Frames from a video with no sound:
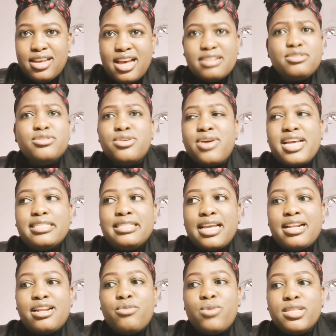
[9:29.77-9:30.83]
I don't know
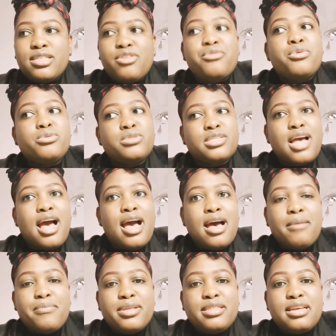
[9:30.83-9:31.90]
exactly what the rules
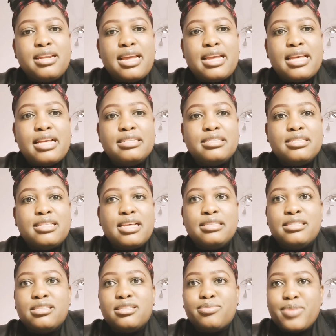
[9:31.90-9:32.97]
are, but then I guess
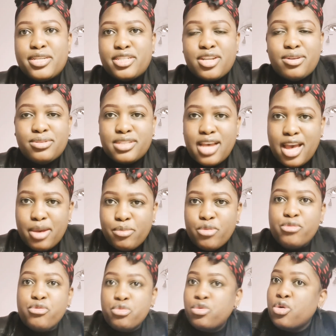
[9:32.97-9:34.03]
there's a special type
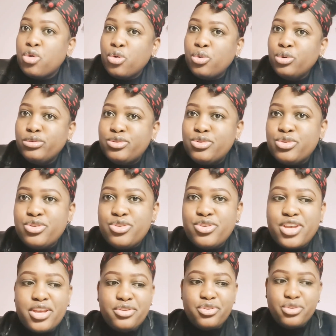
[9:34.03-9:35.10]
of wood you
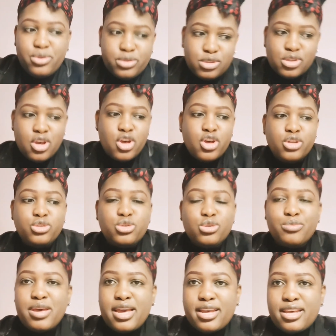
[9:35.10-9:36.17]
can use to
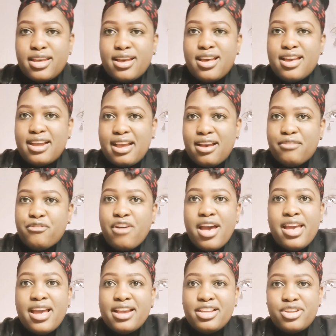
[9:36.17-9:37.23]
make a
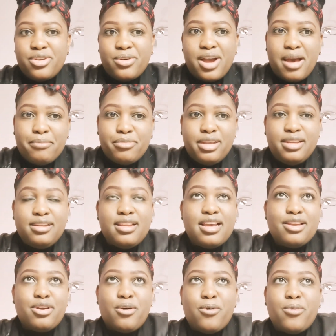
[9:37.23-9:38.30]
fire in your kamin
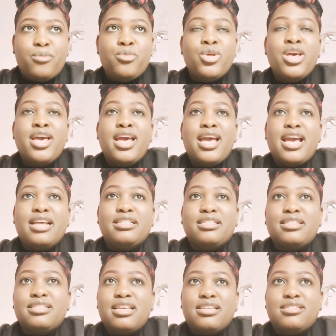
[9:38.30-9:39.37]
at home,
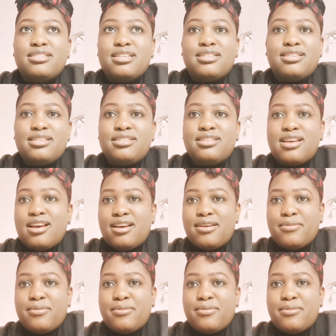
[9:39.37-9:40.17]
and there's certain